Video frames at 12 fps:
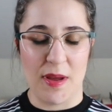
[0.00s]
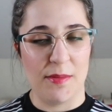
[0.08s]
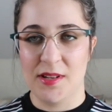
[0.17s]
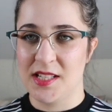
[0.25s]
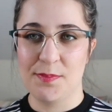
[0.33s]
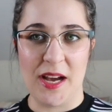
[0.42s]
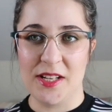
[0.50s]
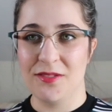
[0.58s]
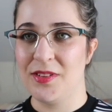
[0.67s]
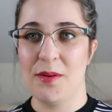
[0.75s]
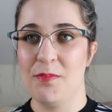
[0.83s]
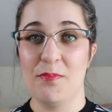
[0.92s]
maybe despite
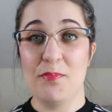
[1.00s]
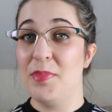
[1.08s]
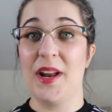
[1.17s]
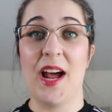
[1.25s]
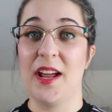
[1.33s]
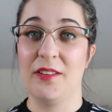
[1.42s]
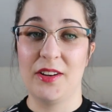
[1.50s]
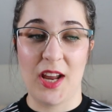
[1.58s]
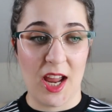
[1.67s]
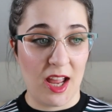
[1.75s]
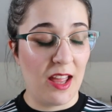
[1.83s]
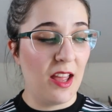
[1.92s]
of them, but I don't
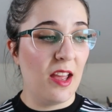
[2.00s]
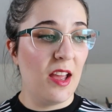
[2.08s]
care.